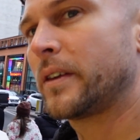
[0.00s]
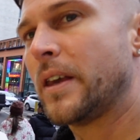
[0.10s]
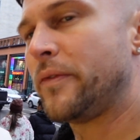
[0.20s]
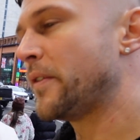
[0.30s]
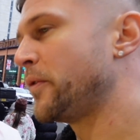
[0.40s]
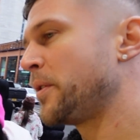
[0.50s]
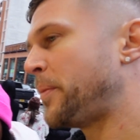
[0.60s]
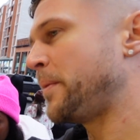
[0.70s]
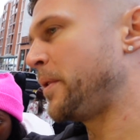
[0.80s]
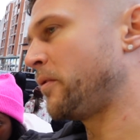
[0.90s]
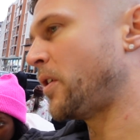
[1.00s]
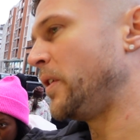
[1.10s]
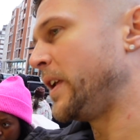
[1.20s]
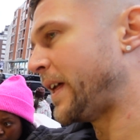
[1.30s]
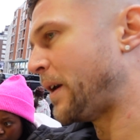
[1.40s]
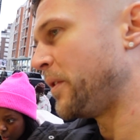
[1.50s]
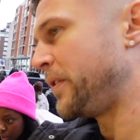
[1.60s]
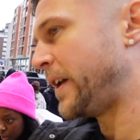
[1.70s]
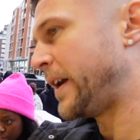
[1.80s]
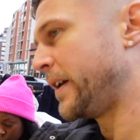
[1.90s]
If you ever want to buy me a Rolex, that
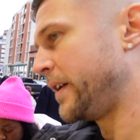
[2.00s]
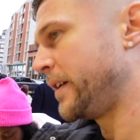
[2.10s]
one there.